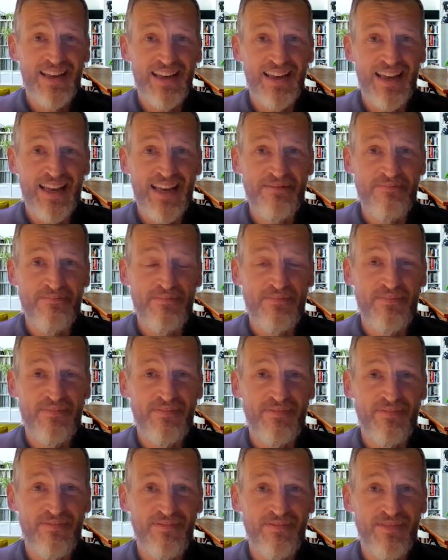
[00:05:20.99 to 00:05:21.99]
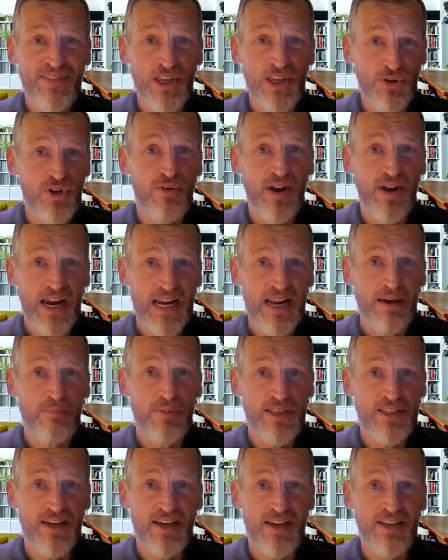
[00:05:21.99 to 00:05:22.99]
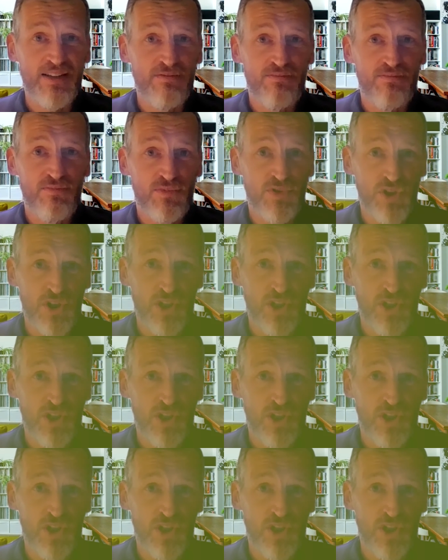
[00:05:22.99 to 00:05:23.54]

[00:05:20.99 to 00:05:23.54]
the underwriting appetite to